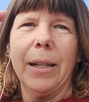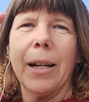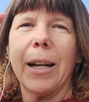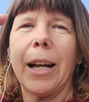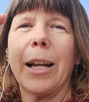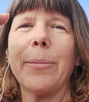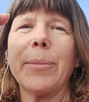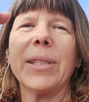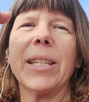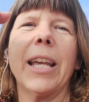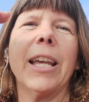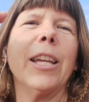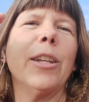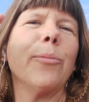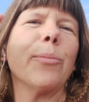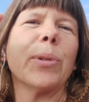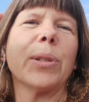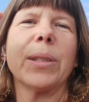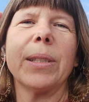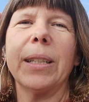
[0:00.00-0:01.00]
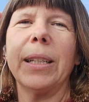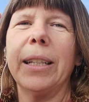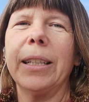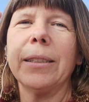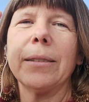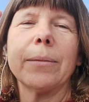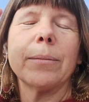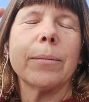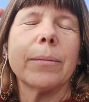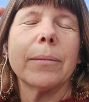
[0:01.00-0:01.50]
I'm 10%,
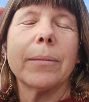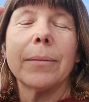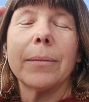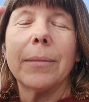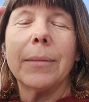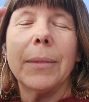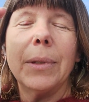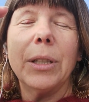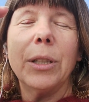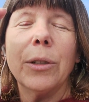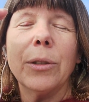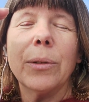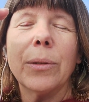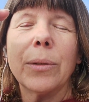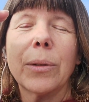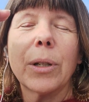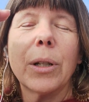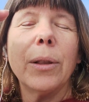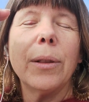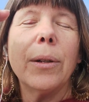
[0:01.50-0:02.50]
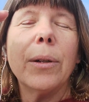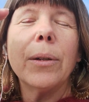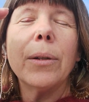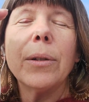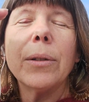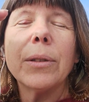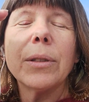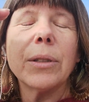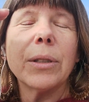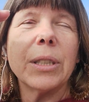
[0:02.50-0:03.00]

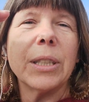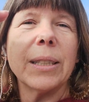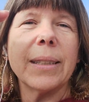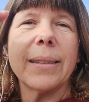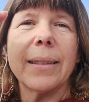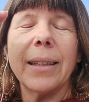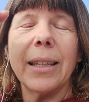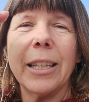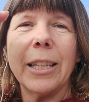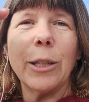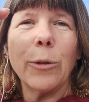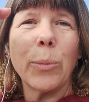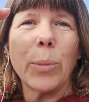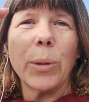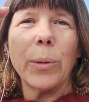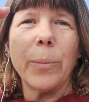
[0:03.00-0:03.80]
closer to sleep,